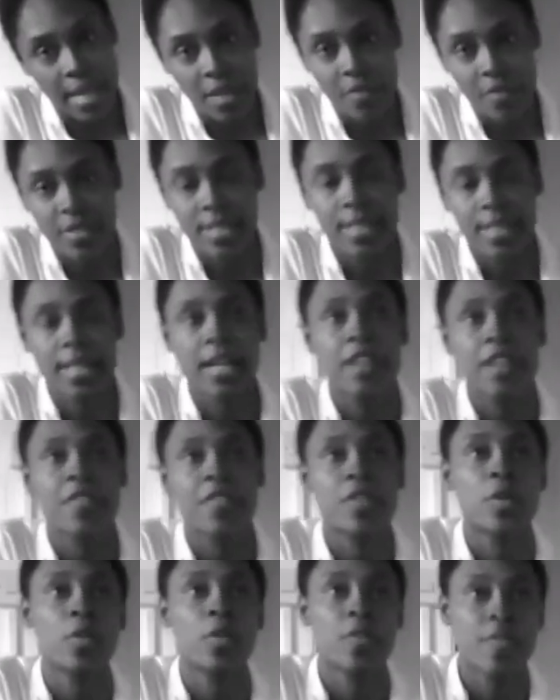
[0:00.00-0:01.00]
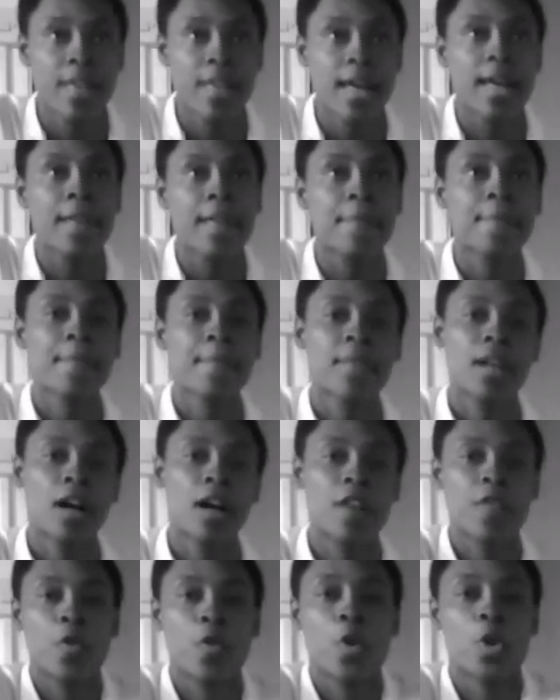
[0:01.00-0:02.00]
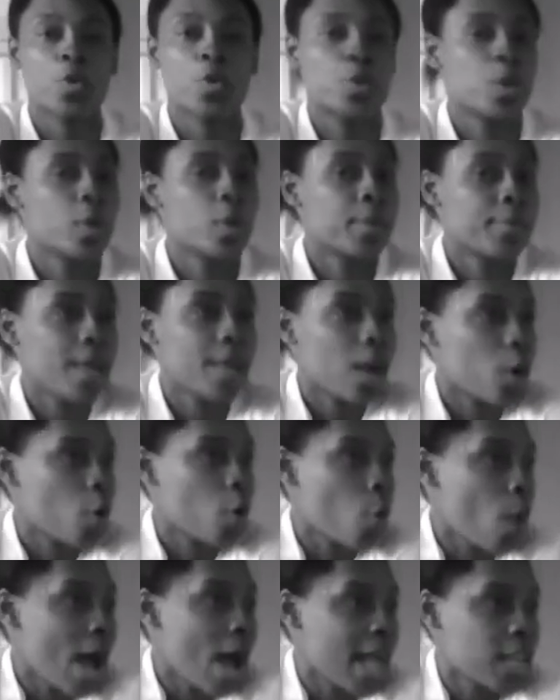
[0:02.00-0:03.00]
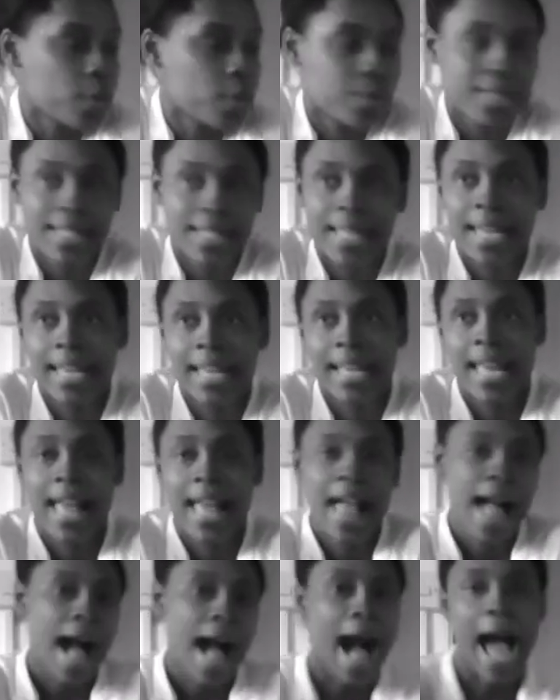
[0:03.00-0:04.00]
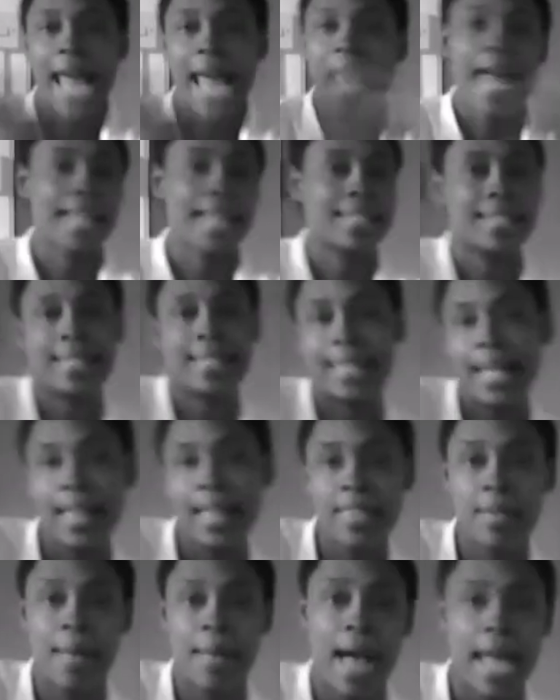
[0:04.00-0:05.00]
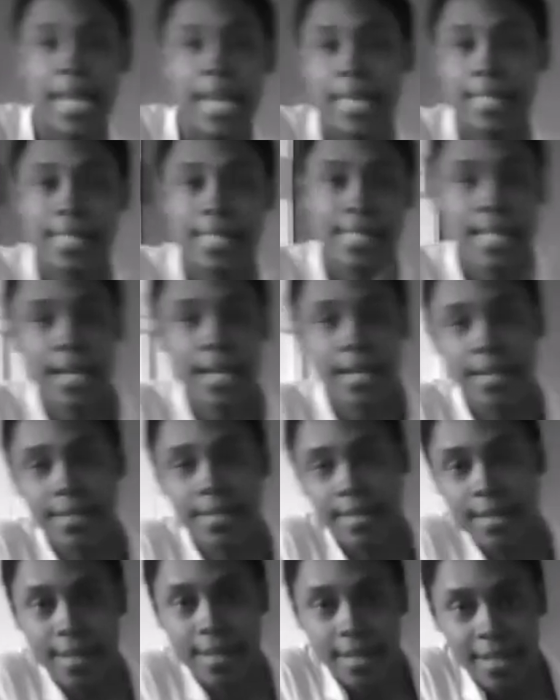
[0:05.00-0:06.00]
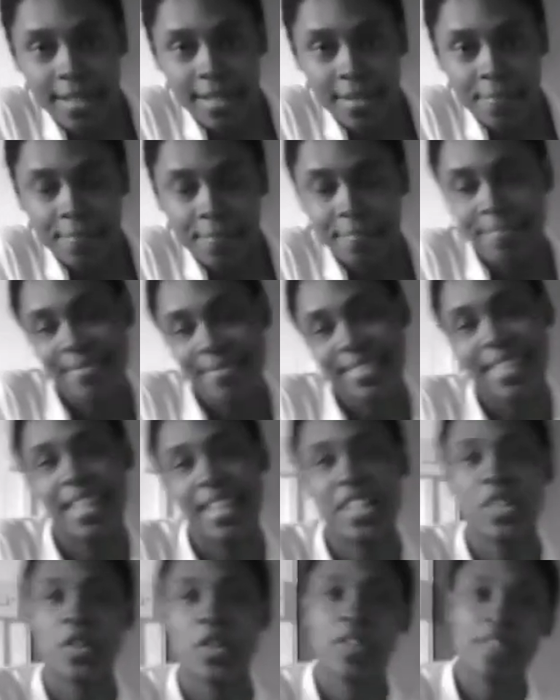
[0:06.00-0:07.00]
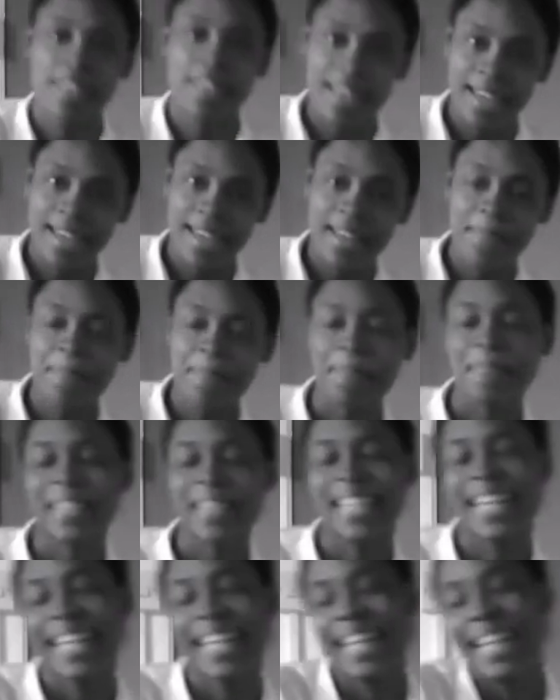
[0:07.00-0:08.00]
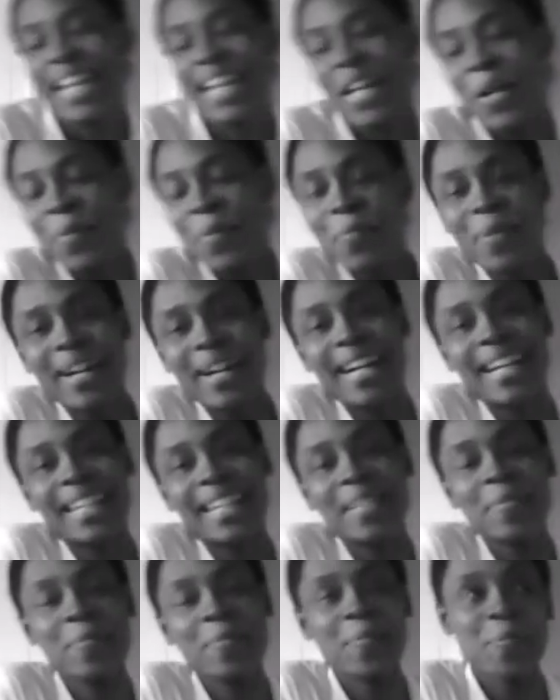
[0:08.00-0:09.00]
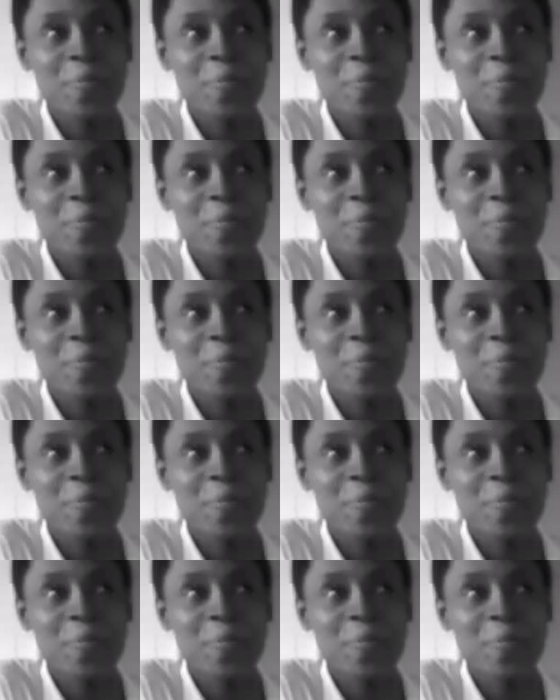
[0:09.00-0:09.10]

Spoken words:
end of his life and all of that. Of course, we know in Black or White he was like, I had to tell them I ain't second to none, and all of that. But,